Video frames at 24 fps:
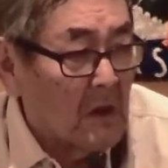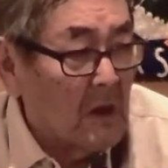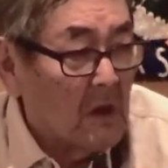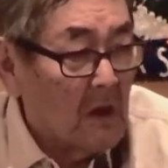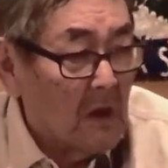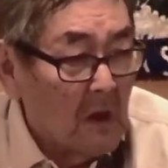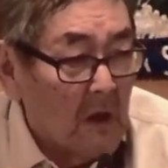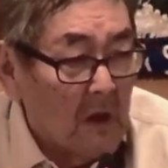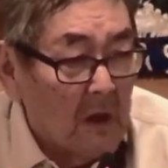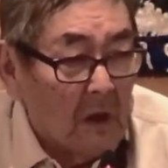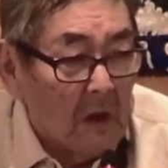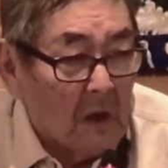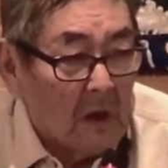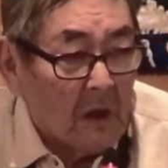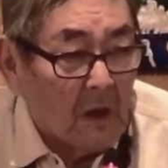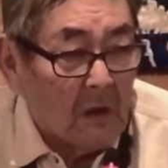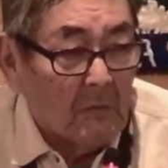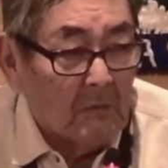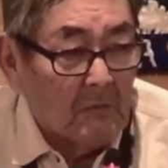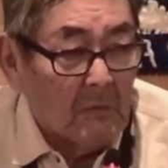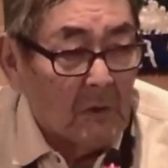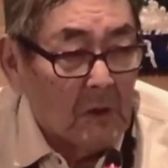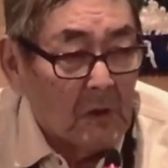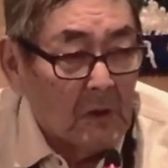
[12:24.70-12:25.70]
from
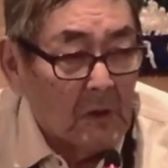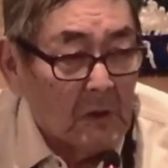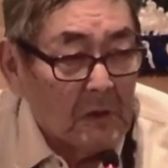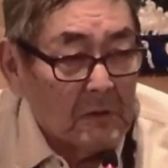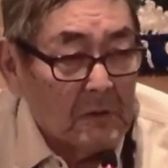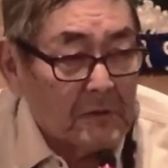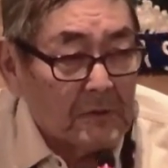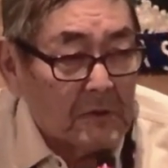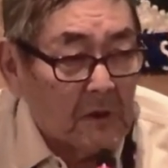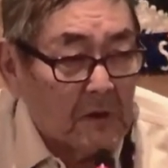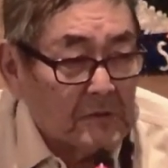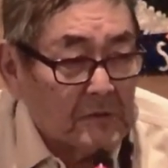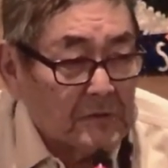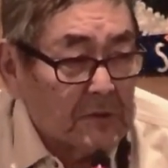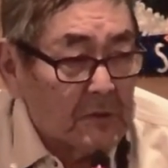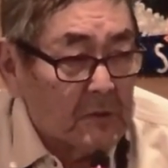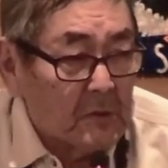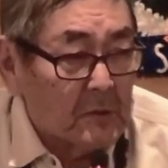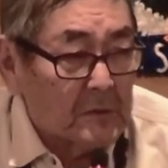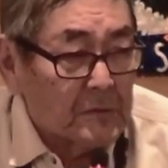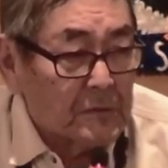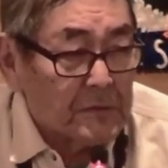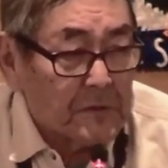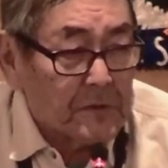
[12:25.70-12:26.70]

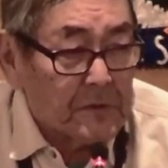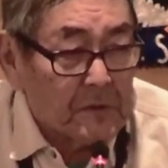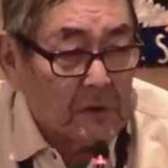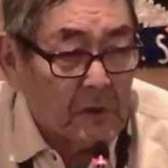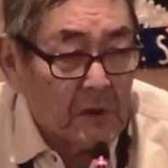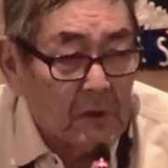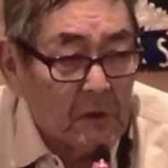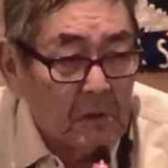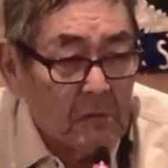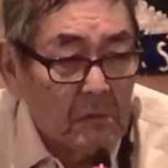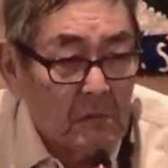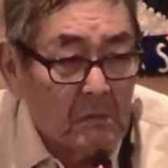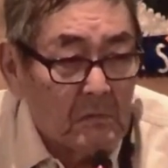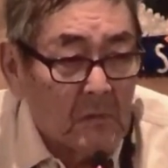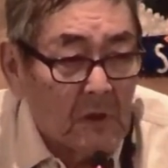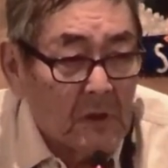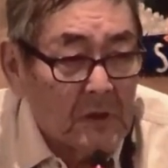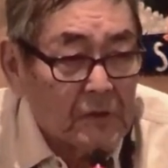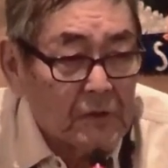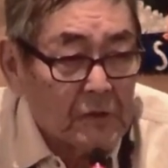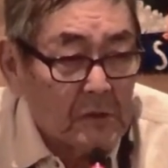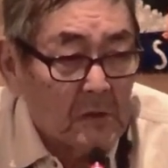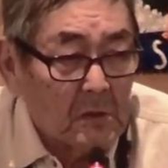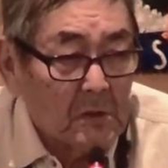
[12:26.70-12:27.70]
Tranchicuchin
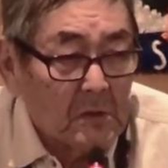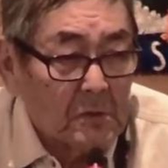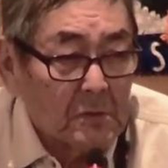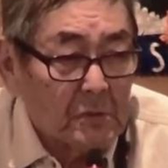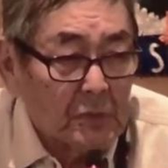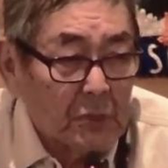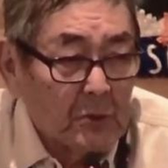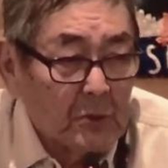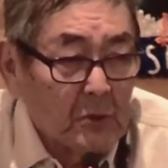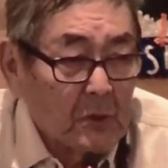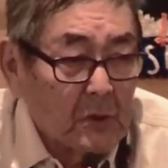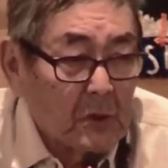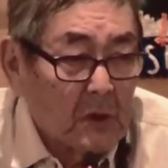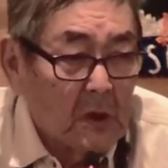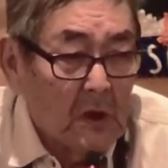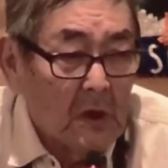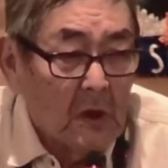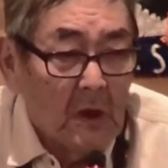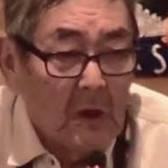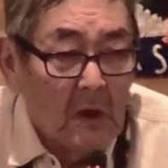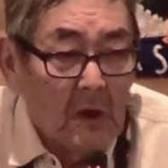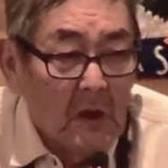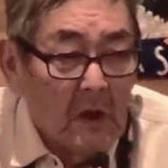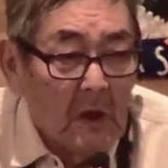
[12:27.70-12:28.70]
myself too.
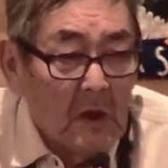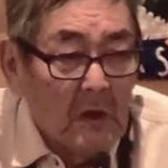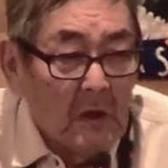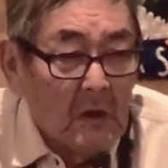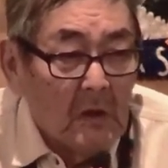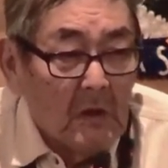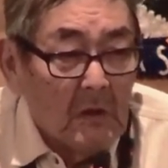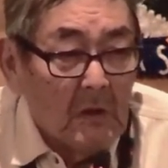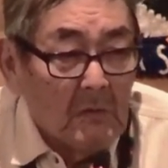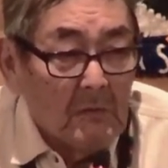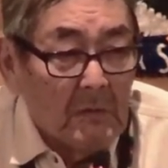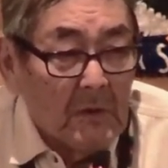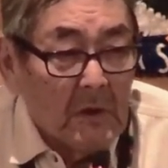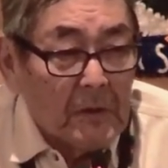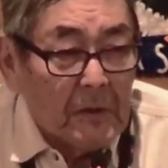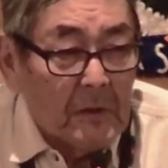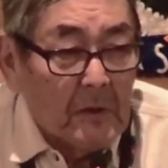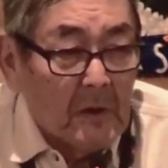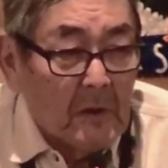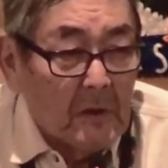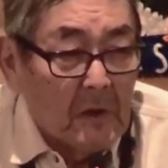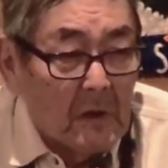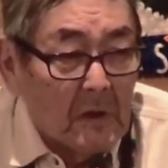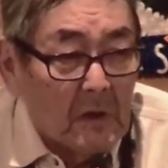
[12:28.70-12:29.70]
But
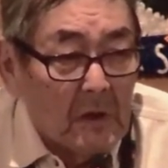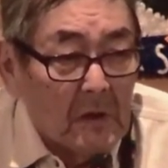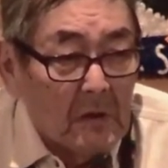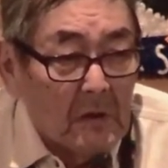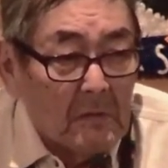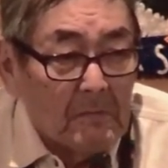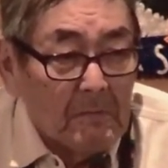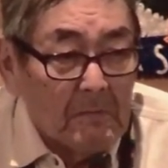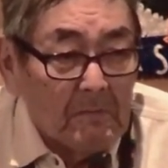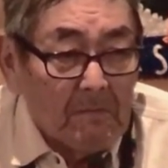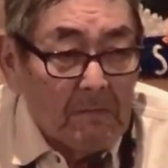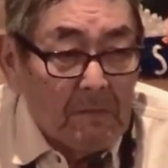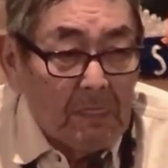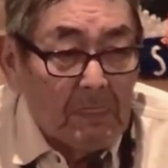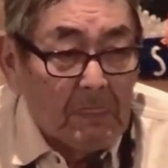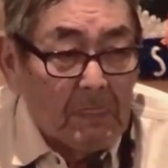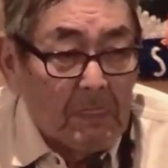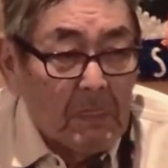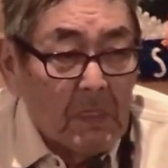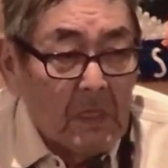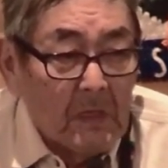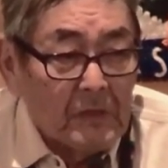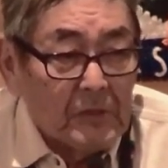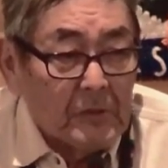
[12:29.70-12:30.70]

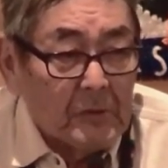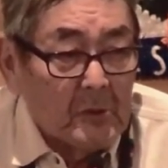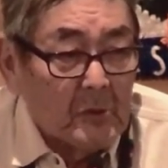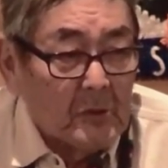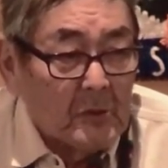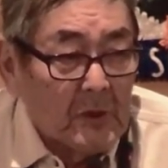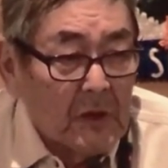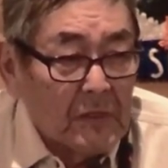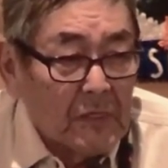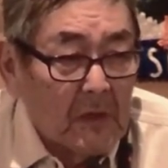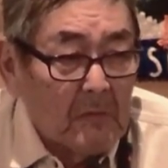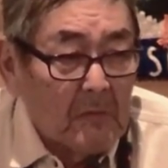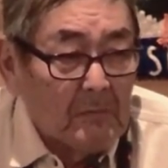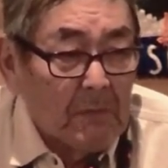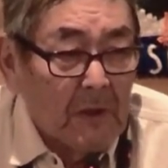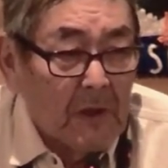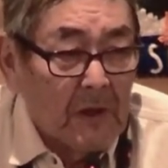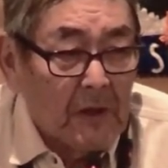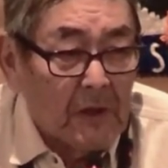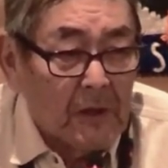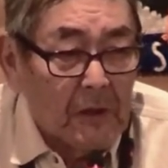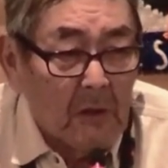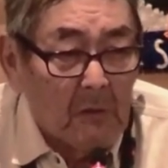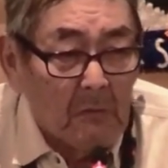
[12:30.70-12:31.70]
during the
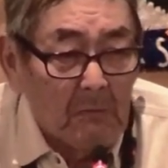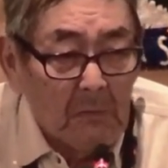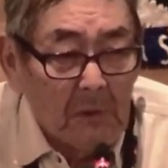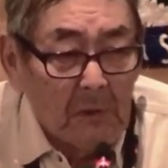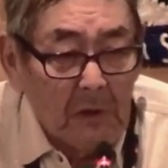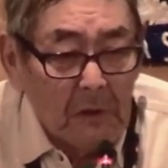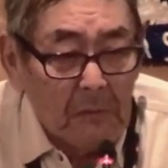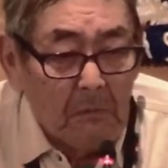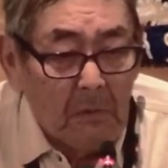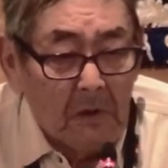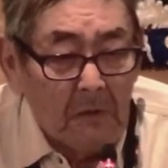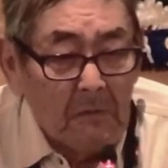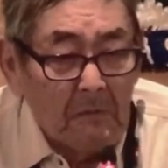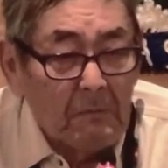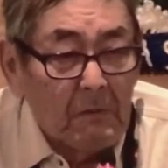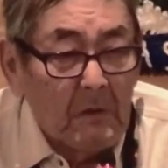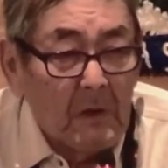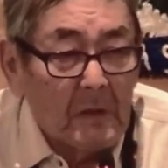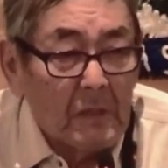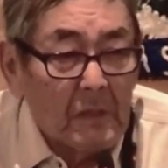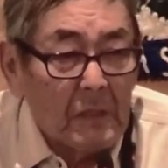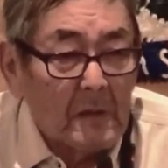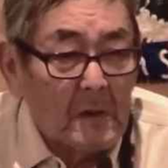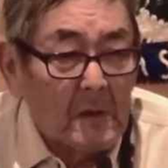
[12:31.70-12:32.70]
pandemic, my
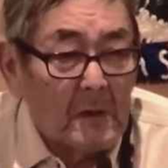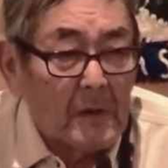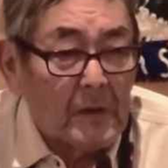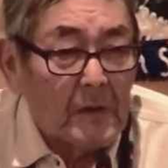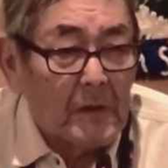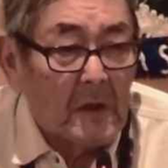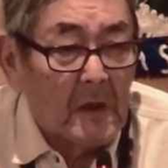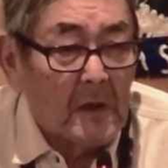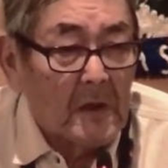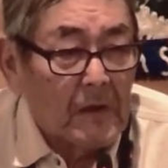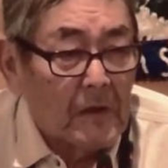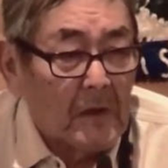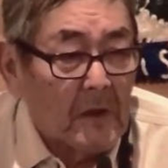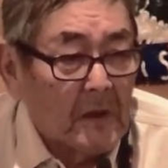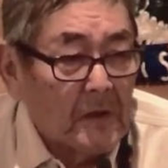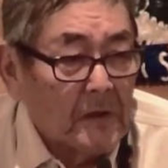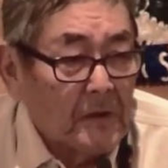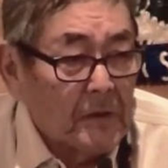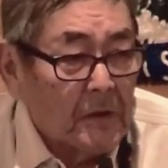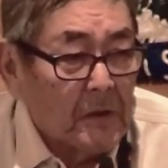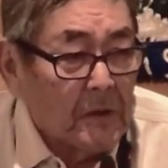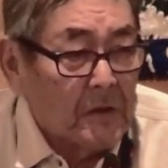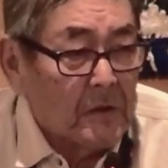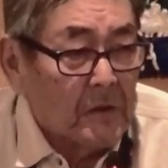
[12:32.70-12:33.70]
father died
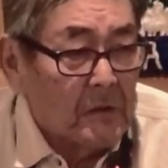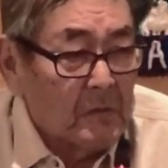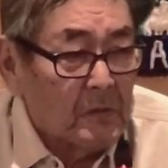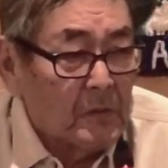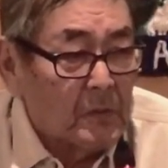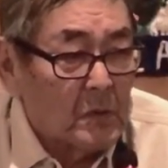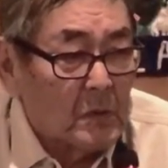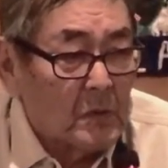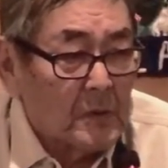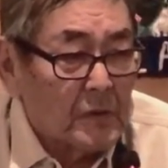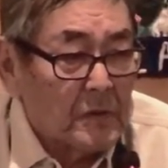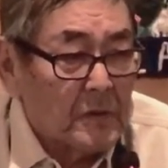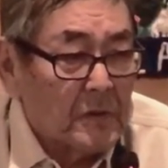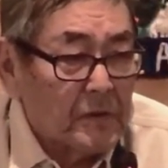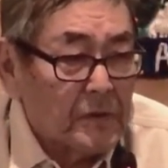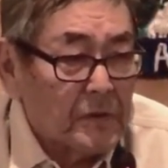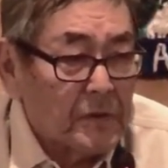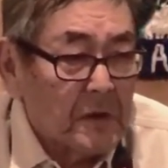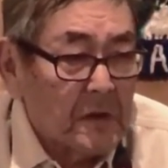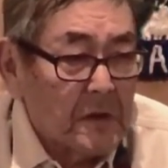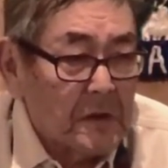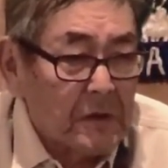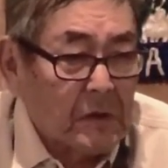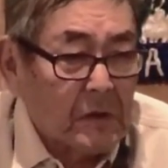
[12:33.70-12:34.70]
1946.
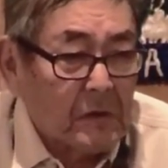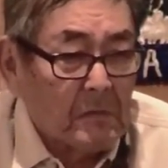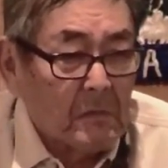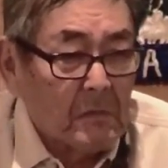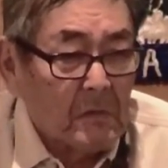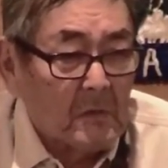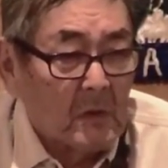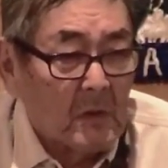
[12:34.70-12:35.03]
We had